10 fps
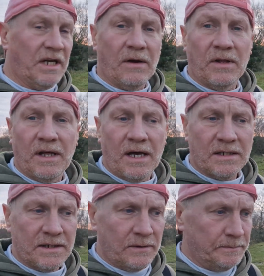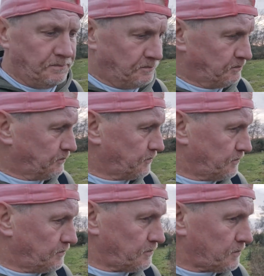down in there. So
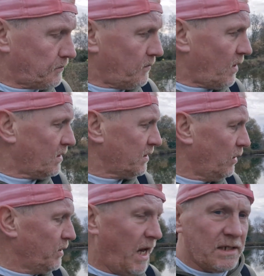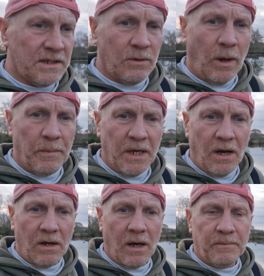yeah, so I'll
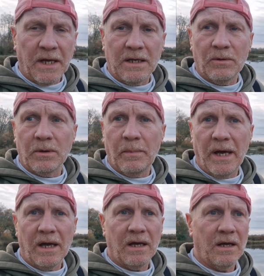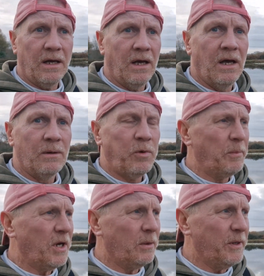update you in a bit.
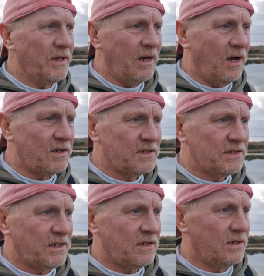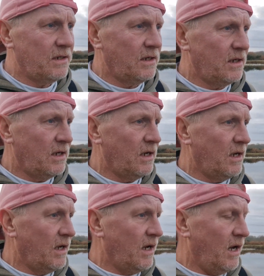Probably going to be the last
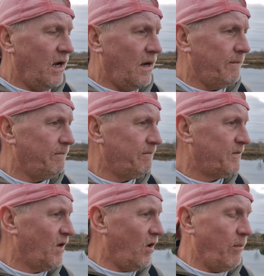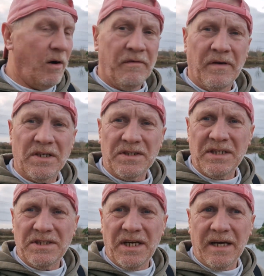time I'll fish
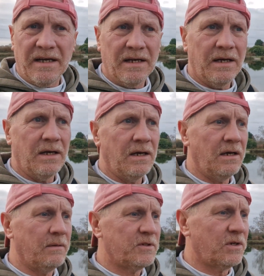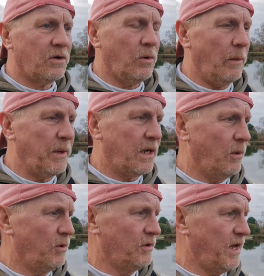this year. So I've got quite a bit
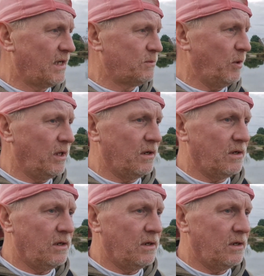going on next week.